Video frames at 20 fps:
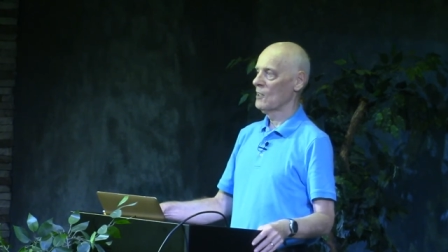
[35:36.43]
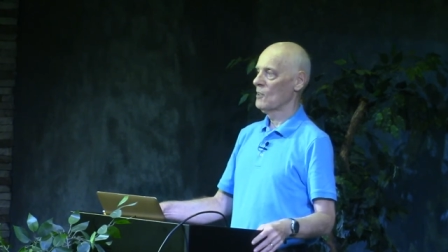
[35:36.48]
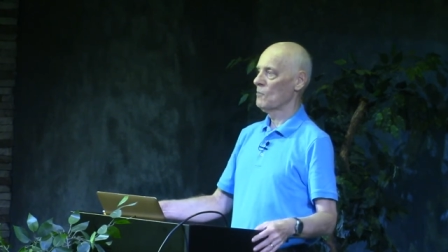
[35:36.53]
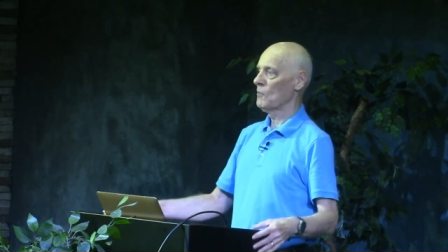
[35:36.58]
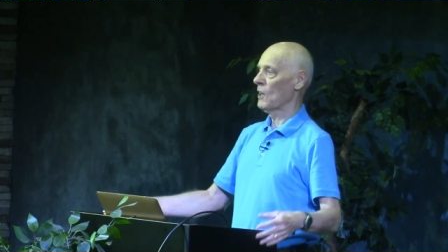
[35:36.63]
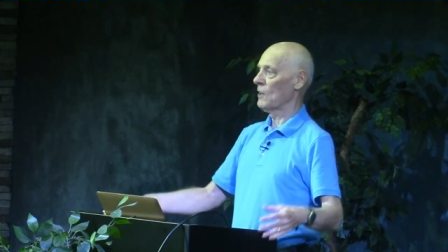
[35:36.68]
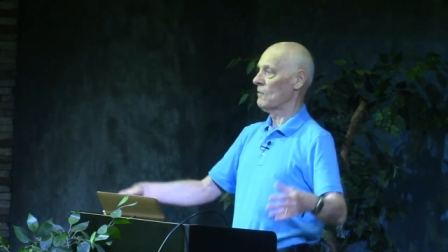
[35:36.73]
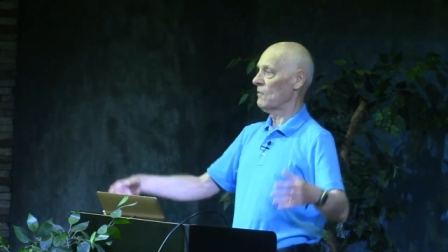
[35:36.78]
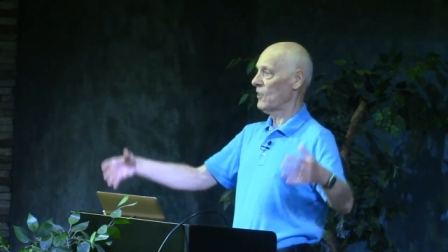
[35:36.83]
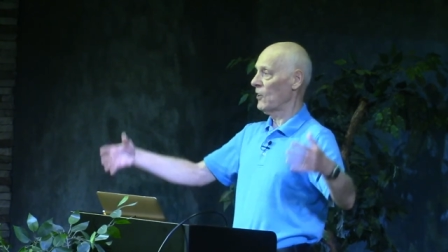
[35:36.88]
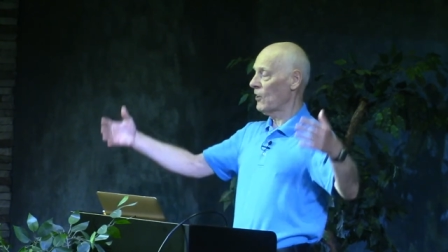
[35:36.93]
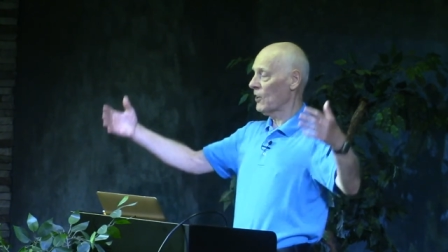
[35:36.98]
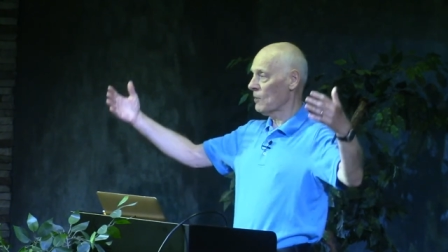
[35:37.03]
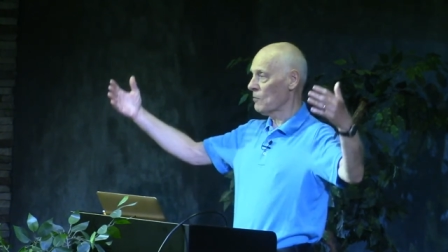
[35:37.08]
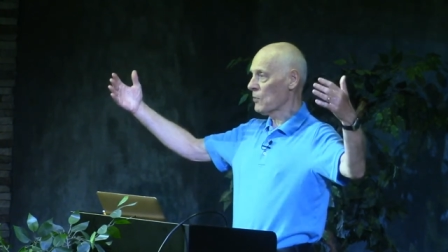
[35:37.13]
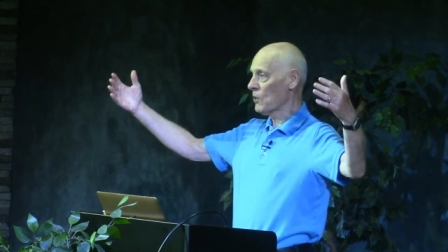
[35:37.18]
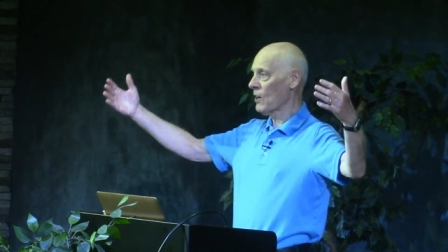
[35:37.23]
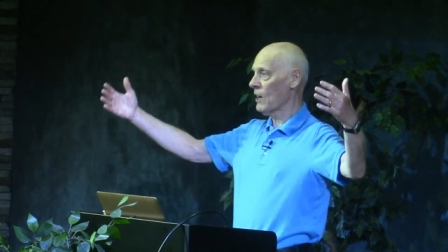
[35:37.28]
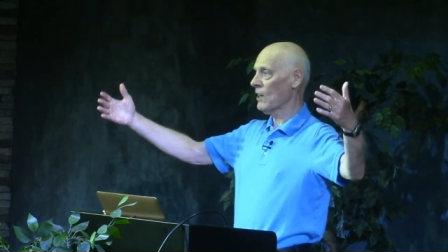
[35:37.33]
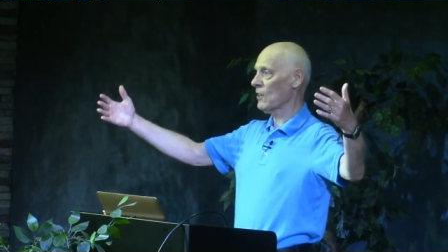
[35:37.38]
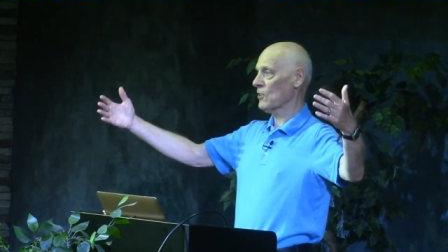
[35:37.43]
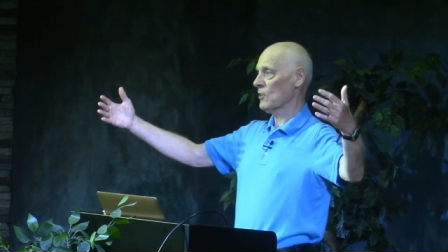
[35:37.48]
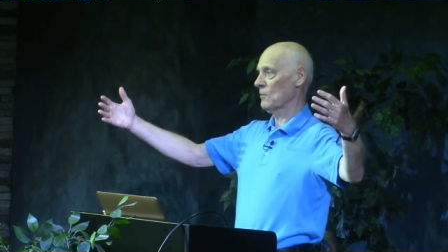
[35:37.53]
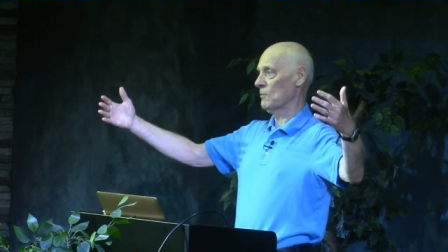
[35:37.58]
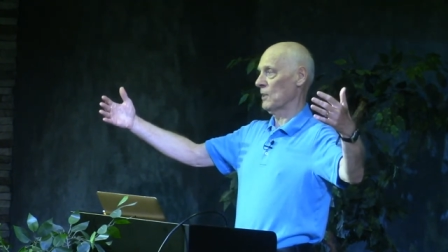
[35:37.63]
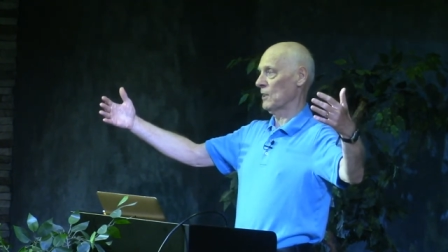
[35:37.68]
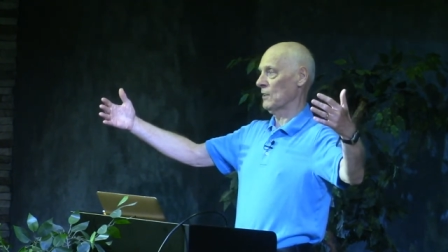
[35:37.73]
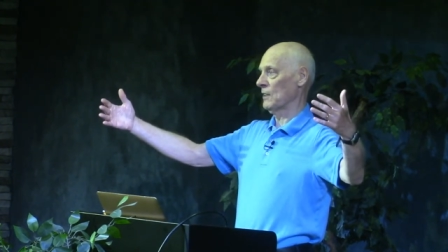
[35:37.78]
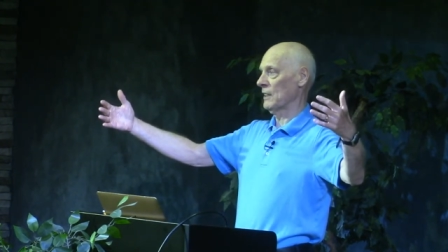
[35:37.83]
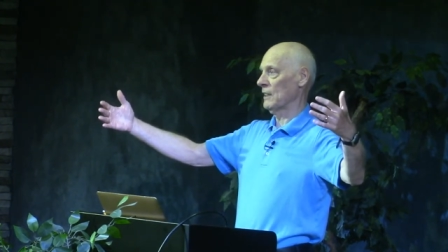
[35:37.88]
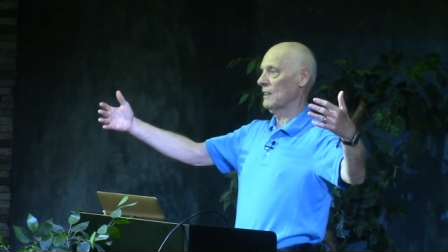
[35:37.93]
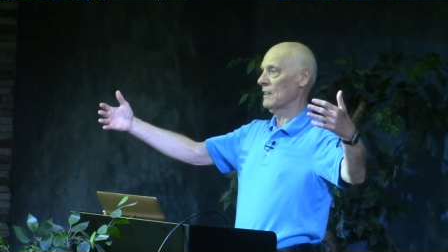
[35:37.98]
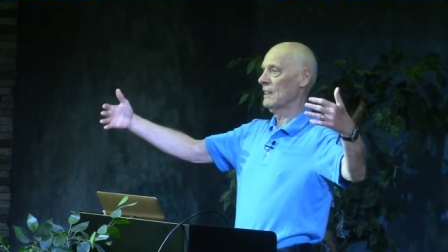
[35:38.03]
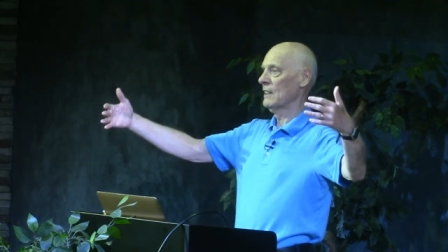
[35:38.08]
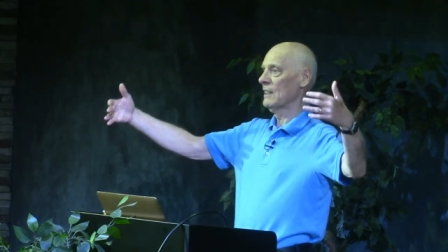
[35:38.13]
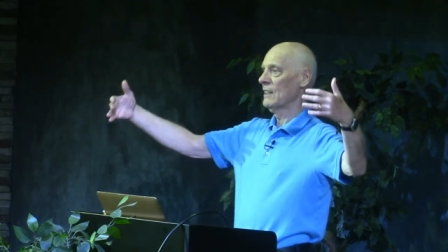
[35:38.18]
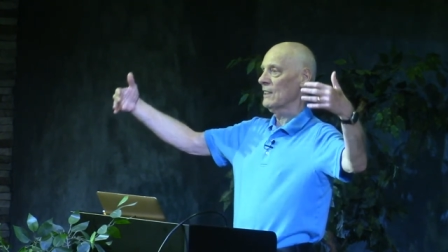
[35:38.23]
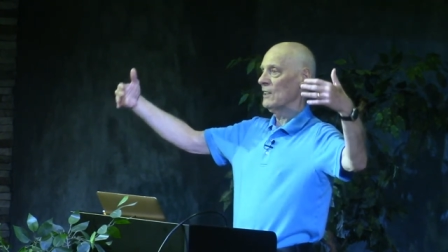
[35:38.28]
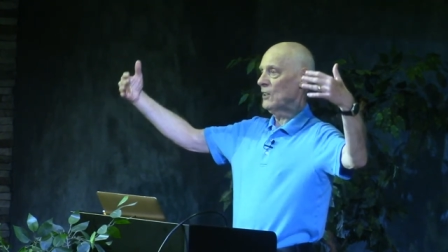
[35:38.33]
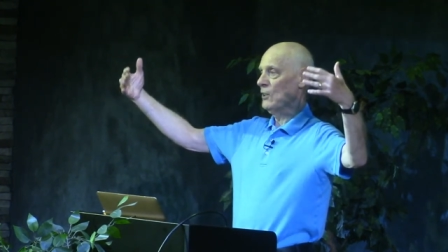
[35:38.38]
But very approximately,
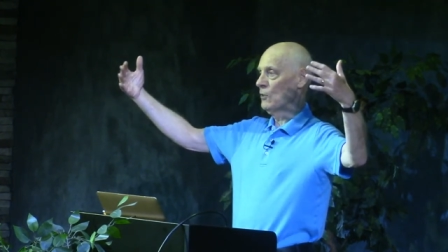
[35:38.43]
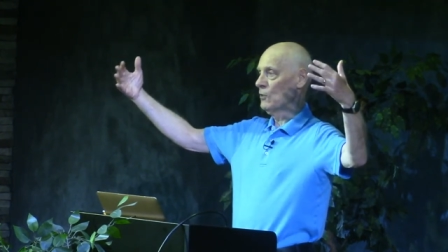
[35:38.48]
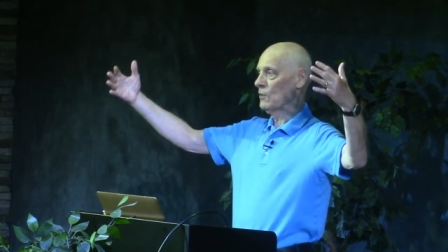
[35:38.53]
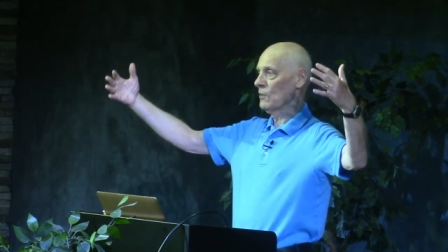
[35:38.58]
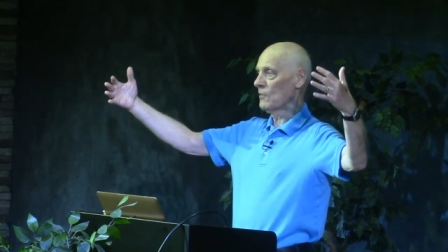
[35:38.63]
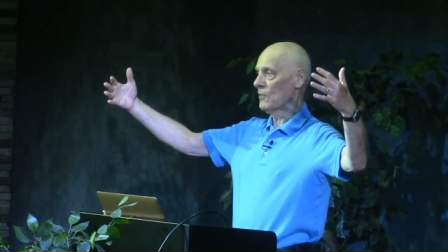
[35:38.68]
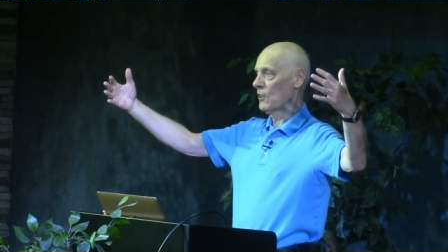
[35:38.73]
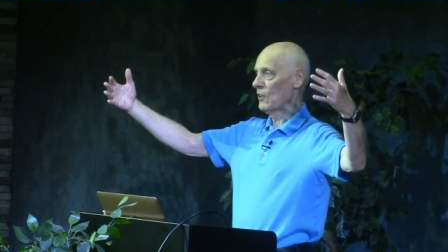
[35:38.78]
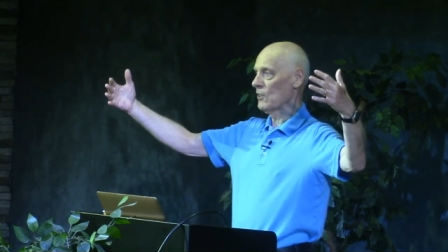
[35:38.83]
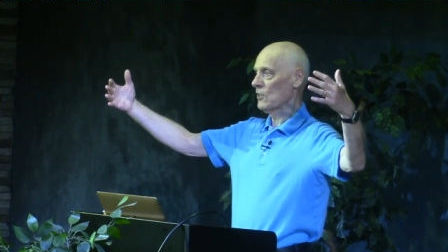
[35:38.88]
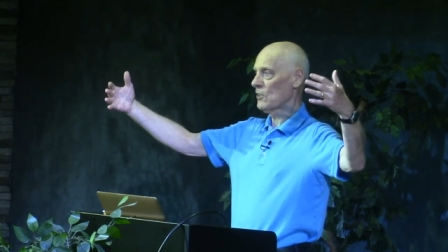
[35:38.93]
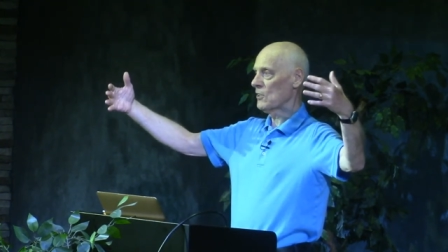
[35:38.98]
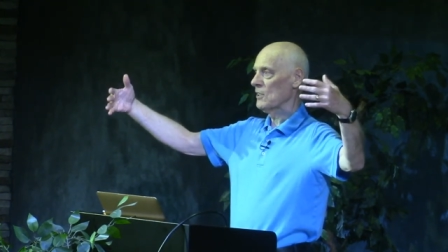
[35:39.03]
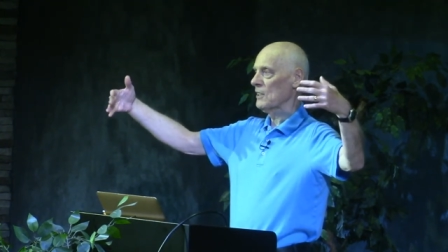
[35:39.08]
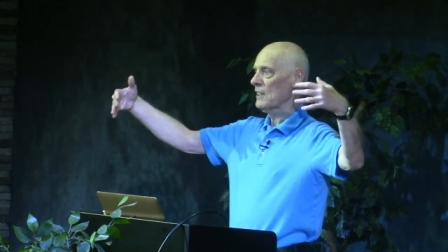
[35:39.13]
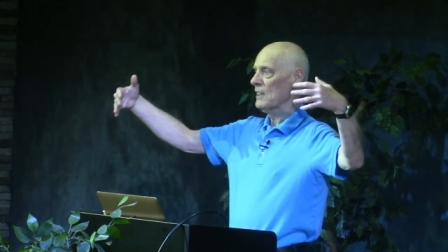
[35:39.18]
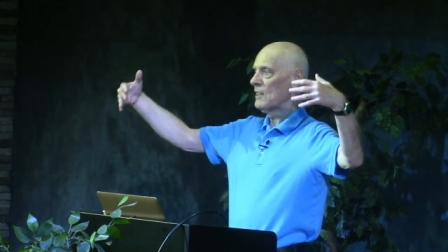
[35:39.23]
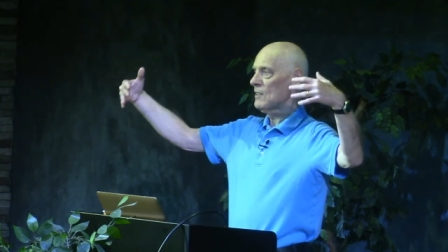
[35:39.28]
the universe